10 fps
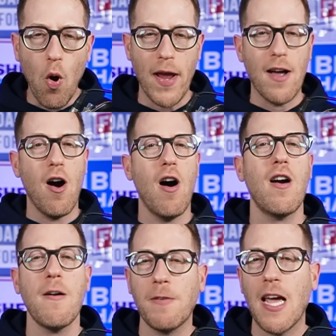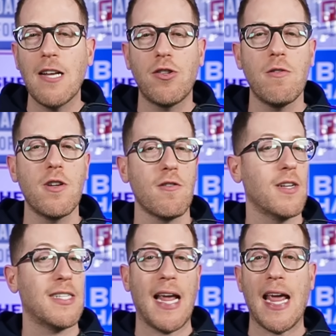Boy, RFK
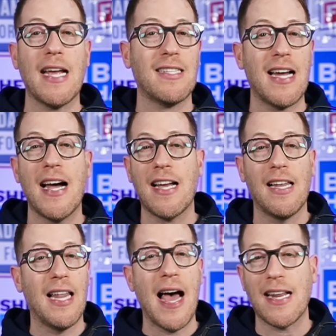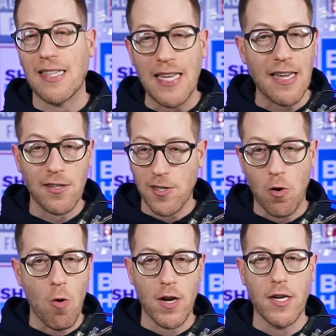Jr. is anti a lot of things,
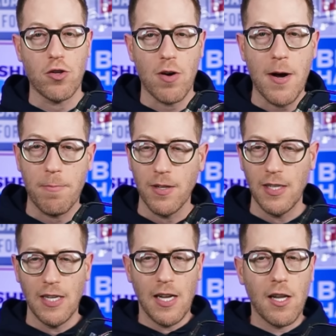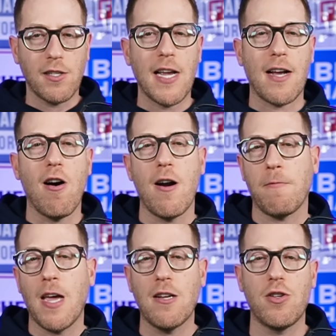according to Trump. Looks like
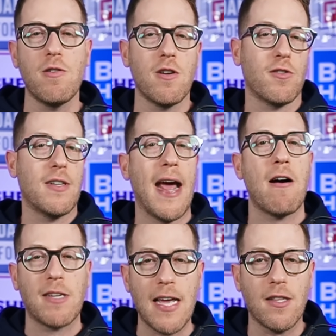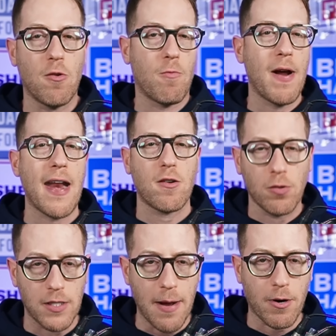RFK Jr. is now getting the
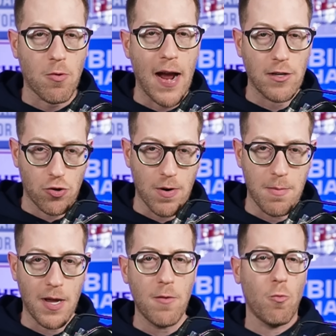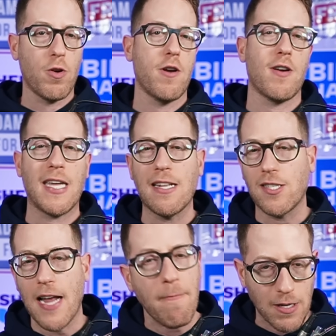radical Democrat treatment where you're
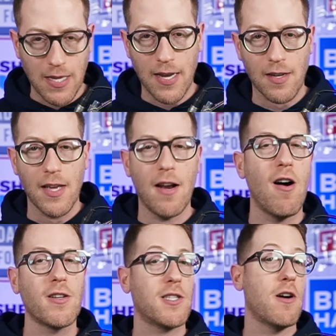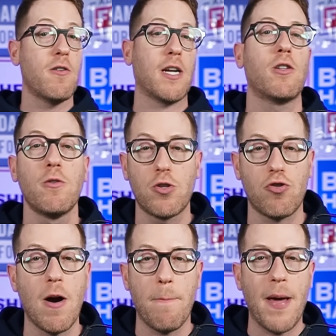against everything, and also
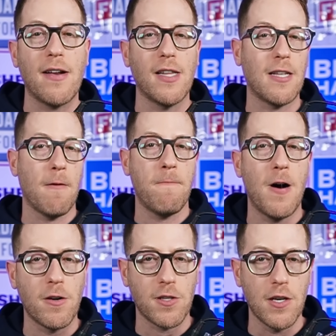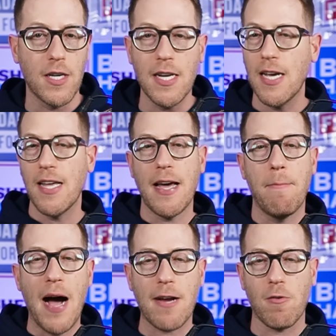includes Trump peddling the falsehood
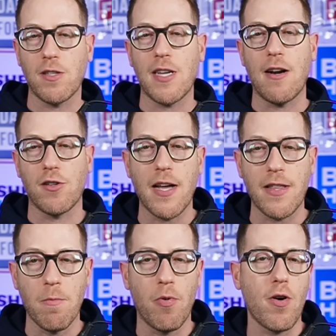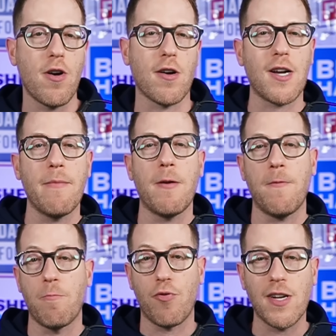that migrants southern border are
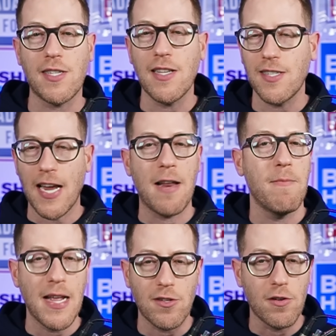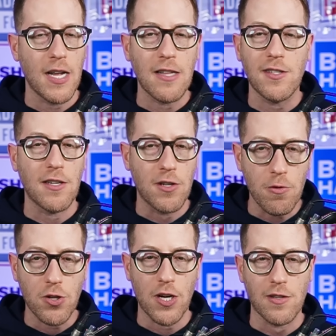coming from prisons and mental
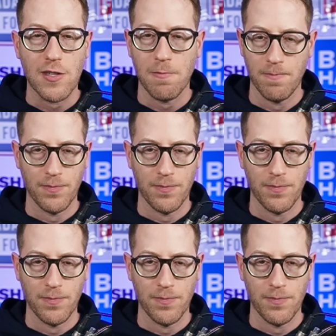institutions.